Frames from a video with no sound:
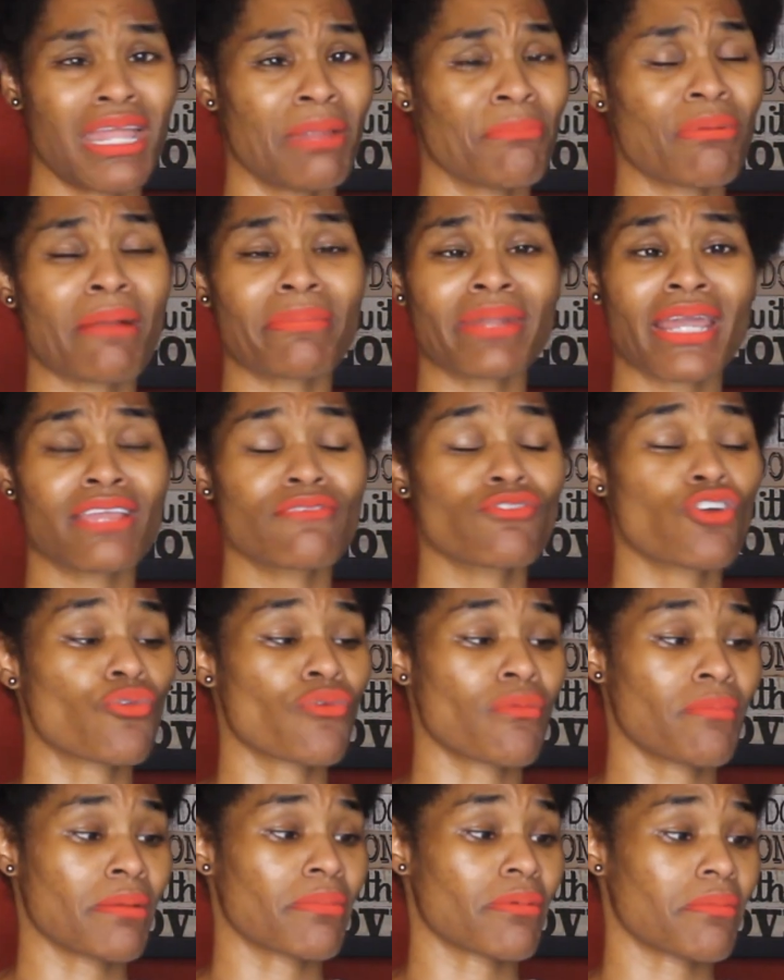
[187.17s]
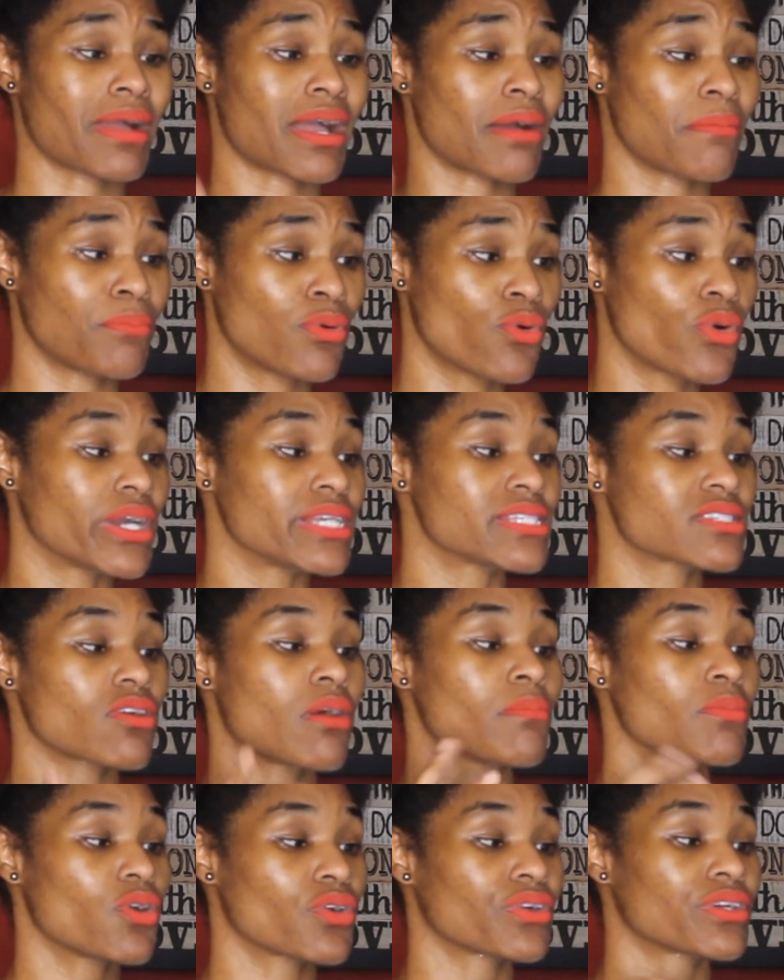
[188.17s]
I'm probably not even going to remember my point,
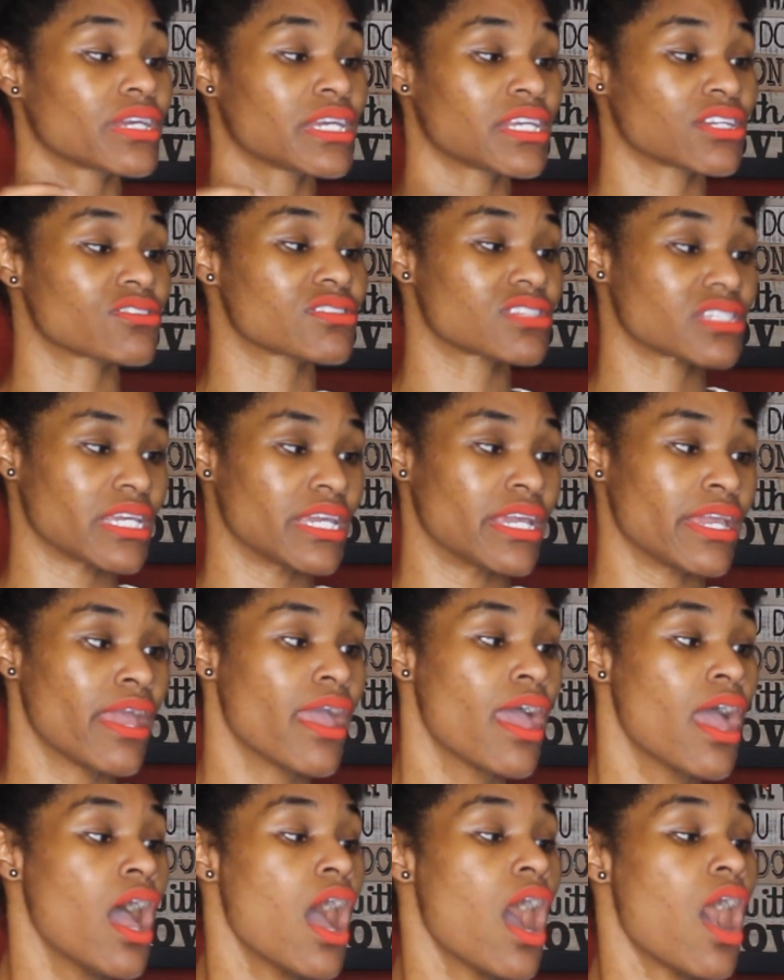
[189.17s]
so I'm going to intercede.